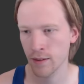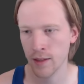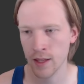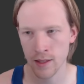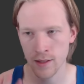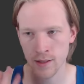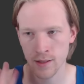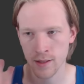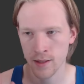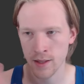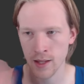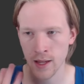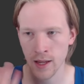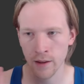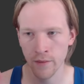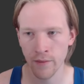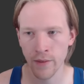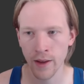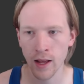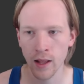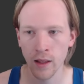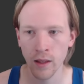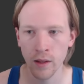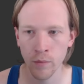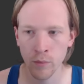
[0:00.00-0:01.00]
that's not a
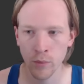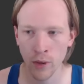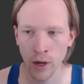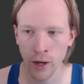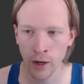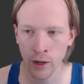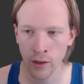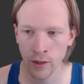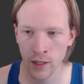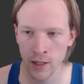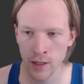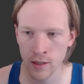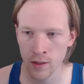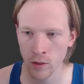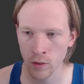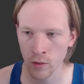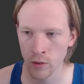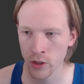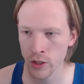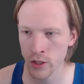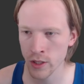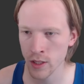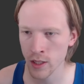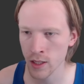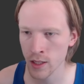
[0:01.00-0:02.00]
valid priority, so we're
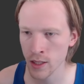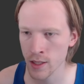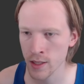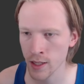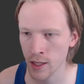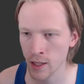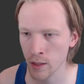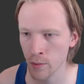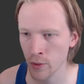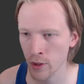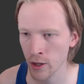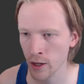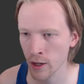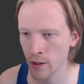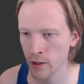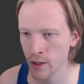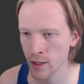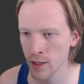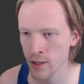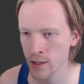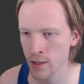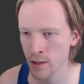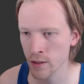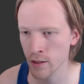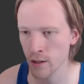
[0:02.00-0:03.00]
just going to say the priority
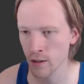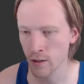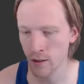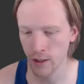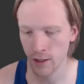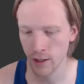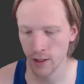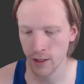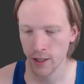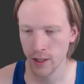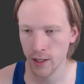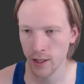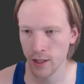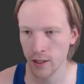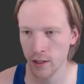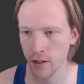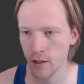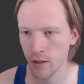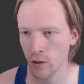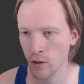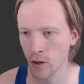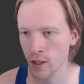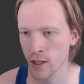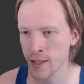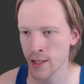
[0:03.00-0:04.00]
is 0,
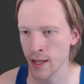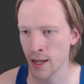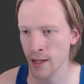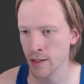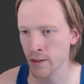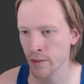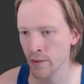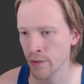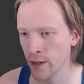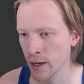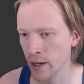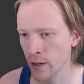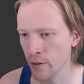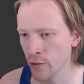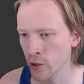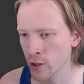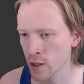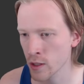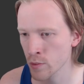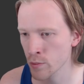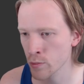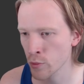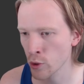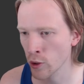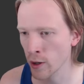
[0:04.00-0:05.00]
or it's not defined for
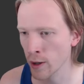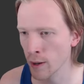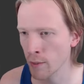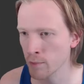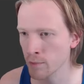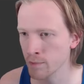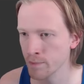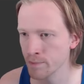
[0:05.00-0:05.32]
this program.